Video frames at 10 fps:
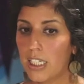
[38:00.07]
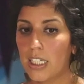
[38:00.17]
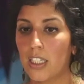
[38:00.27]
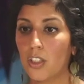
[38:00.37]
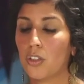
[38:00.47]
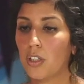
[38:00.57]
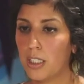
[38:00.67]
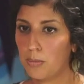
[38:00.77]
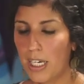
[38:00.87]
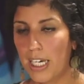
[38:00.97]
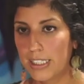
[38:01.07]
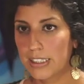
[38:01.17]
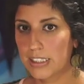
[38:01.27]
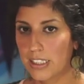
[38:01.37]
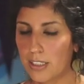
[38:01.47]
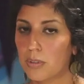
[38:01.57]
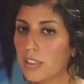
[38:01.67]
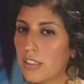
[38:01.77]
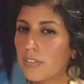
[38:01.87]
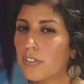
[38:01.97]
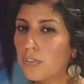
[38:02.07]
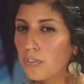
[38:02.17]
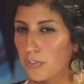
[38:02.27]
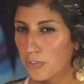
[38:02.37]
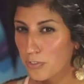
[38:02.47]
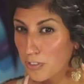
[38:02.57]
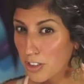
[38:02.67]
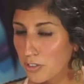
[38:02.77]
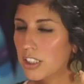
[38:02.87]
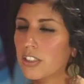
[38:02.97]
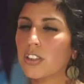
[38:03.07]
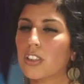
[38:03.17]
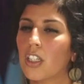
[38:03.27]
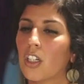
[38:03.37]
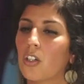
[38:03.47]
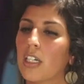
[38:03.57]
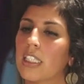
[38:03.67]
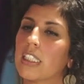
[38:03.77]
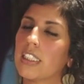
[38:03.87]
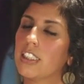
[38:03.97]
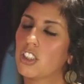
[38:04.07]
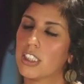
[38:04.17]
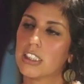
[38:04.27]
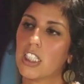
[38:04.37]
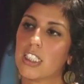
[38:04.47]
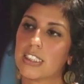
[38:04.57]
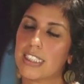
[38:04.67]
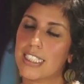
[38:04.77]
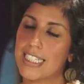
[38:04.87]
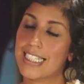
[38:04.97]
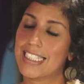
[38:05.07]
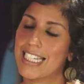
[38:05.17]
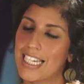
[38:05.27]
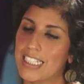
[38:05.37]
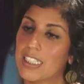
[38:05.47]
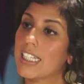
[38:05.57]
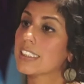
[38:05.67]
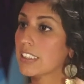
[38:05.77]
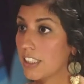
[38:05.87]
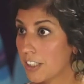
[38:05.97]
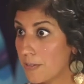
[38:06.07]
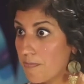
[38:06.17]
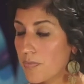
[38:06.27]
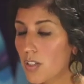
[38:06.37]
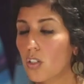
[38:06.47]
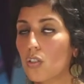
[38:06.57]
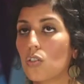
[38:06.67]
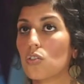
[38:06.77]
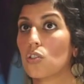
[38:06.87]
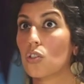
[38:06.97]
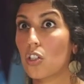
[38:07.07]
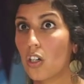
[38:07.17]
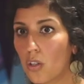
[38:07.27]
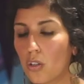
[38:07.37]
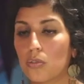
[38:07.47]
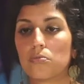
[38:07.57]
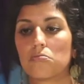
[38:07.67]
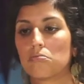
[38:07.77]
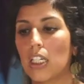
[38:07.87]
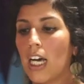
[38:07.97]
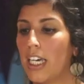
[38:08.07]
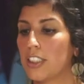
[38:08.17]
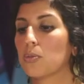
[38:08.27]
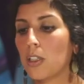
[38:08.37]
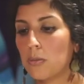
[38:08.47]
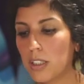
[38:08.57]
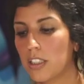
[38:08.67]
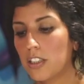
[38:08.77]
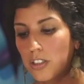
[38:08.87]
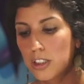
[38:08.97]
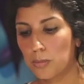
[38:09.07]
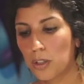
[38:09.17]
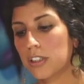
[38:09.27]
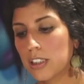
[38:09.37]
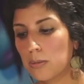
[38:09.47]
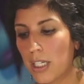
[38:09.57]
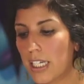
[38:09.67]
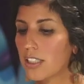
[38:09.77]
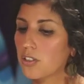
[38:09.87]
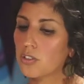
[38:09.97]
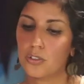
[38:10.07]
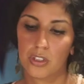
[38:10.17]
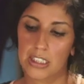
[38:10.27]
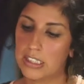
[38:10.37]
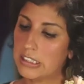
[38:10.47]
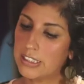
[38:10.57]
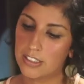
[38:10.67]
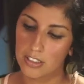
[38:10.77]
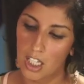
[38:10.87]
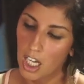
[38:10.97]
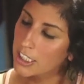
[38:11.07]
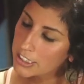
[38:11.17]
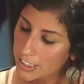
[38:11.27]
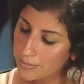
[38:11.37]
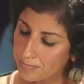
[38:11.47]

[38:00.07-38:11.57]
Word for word: who had passed, I believe, a few years ago, and then he just lost his dad last year. So I just want to be there to support this man who is awesome,